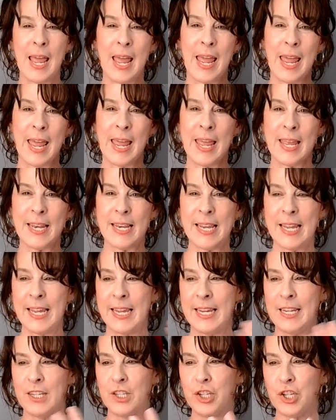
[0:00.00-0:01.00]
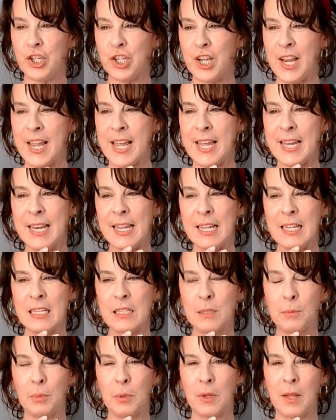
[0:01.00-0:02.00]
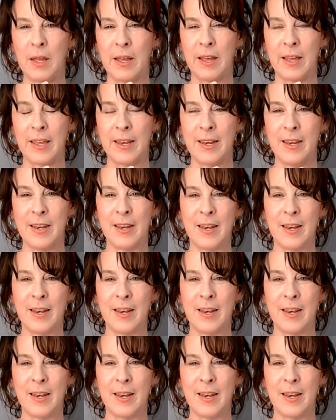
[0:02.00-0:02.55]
and he shed his blood